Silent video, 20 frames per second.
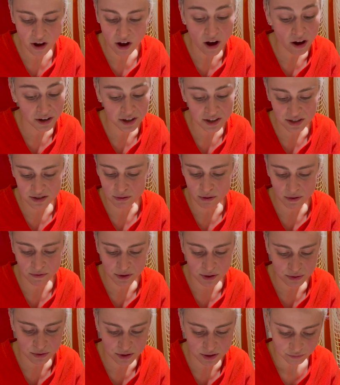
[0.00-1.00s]
honest
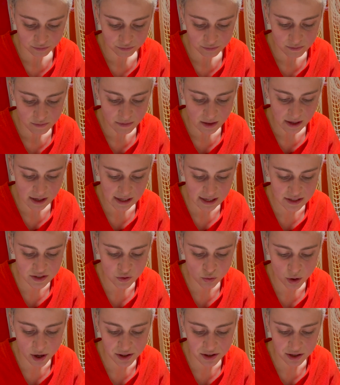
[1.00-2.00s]
reviews. Let's
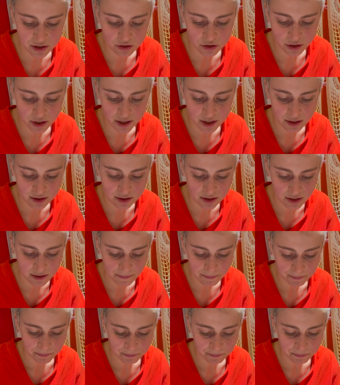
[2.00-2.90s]
try the gnocchetti.